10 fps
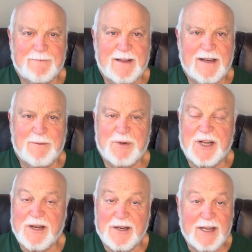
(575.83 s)
in
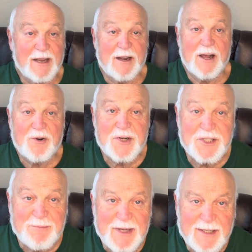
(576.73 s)
particular take
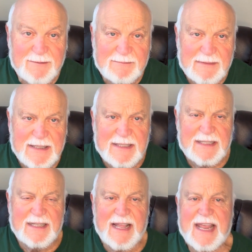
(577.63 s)
non-Christian men,
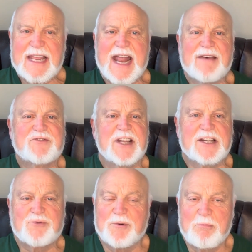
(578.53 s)
they can have
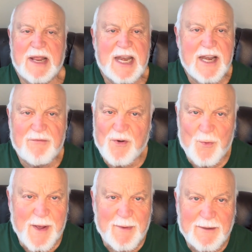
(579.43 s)
sex with many different
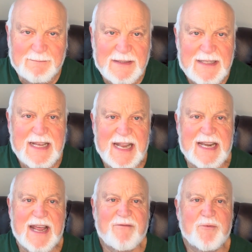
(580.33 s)
women
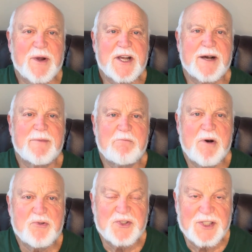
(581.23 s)
and never become
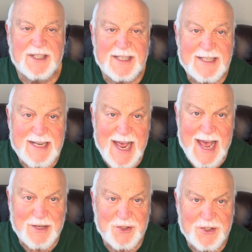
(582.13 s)
emotionally
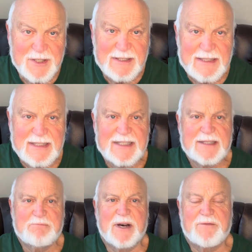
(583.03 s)
attached.
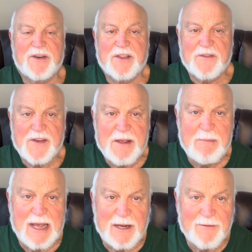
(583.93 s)
But for the
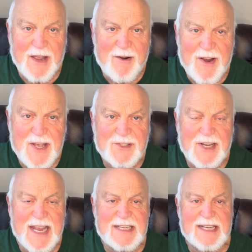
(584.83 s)
female, there is
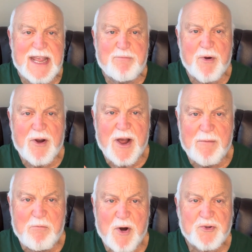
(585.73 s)
a deeper
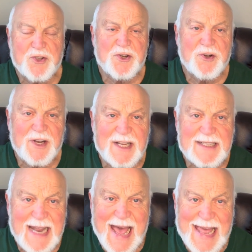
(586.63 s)
emotional
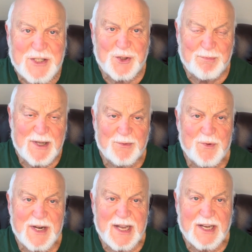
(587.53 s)
attachment
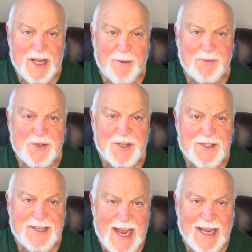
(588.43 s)
when it comes
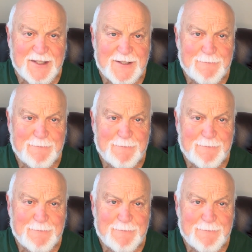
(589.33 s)
to sex.